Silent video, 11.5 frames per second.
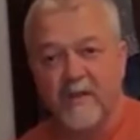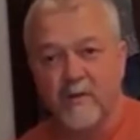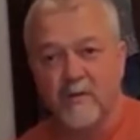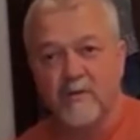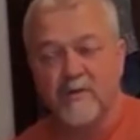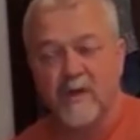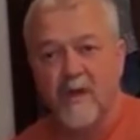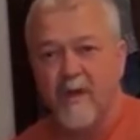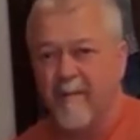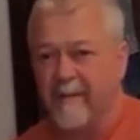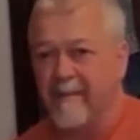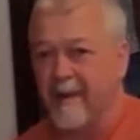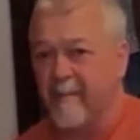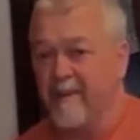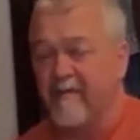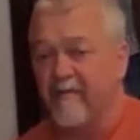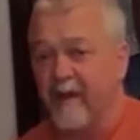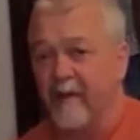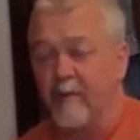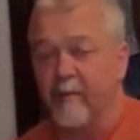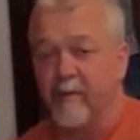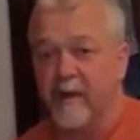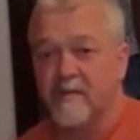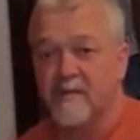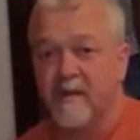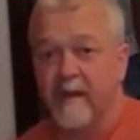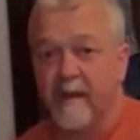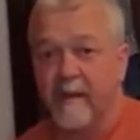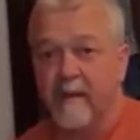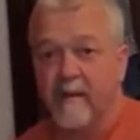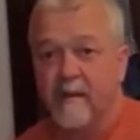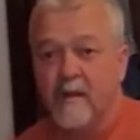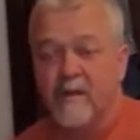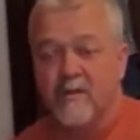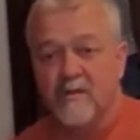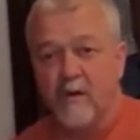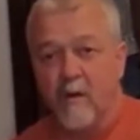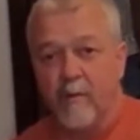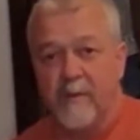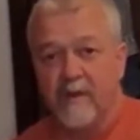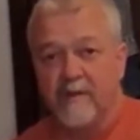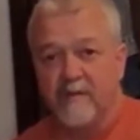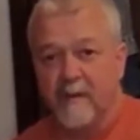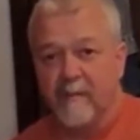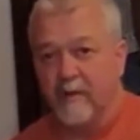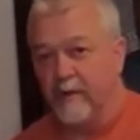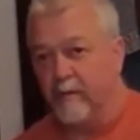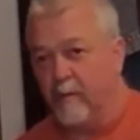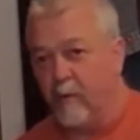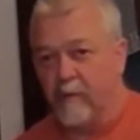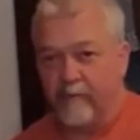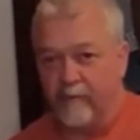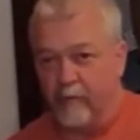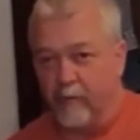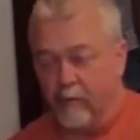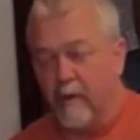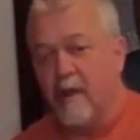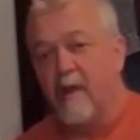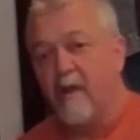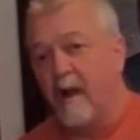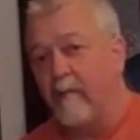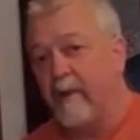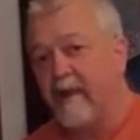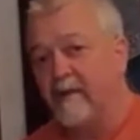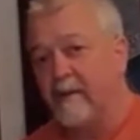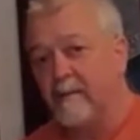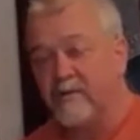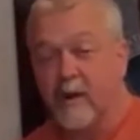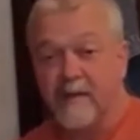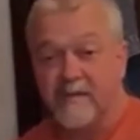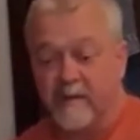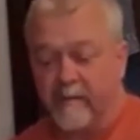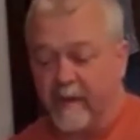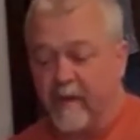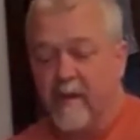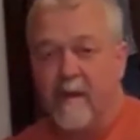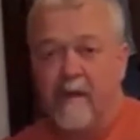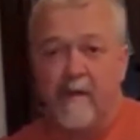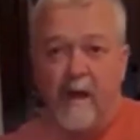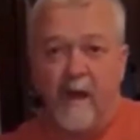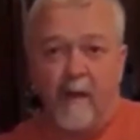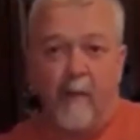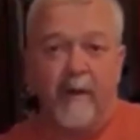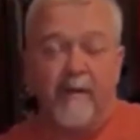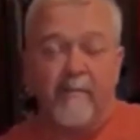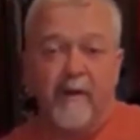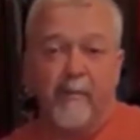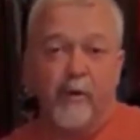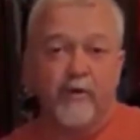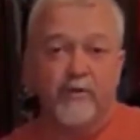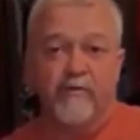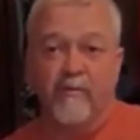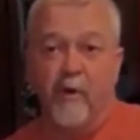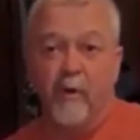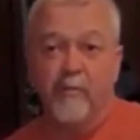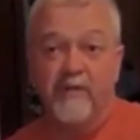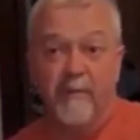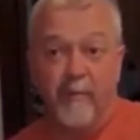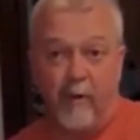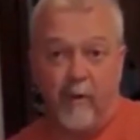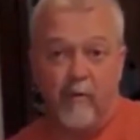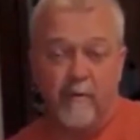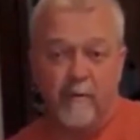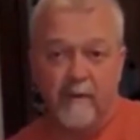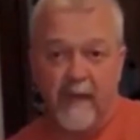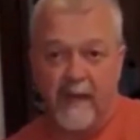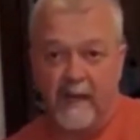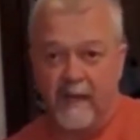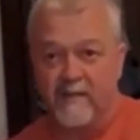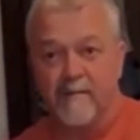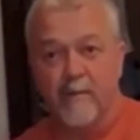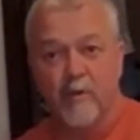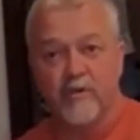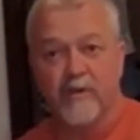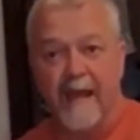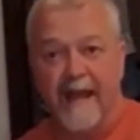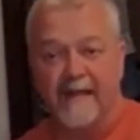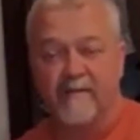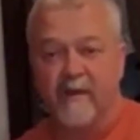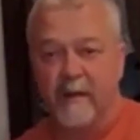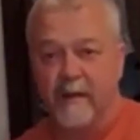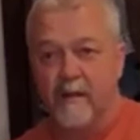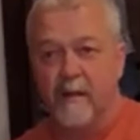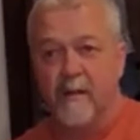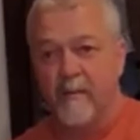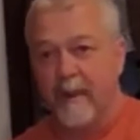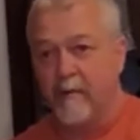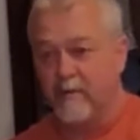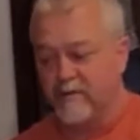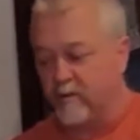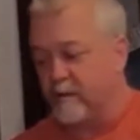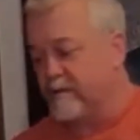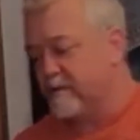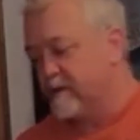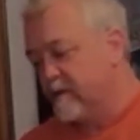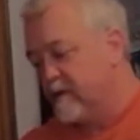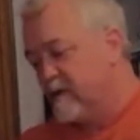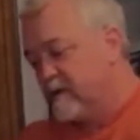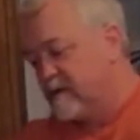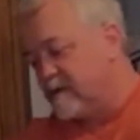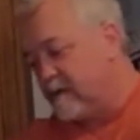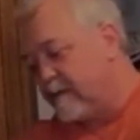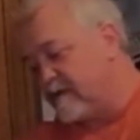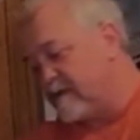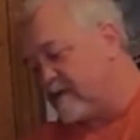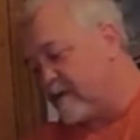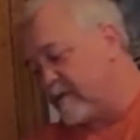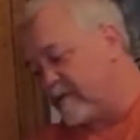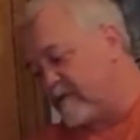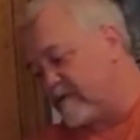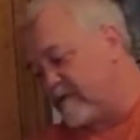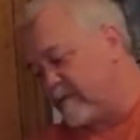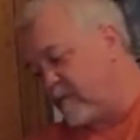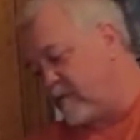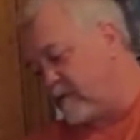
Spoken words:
in use, but I'm not a big fan of the price tag. So, because I'm a little more frugal, I went ahead and I'm trying something. I went ahead and made a purchase from Home Depot, and it's a motion-activated power source. So let me just open this up real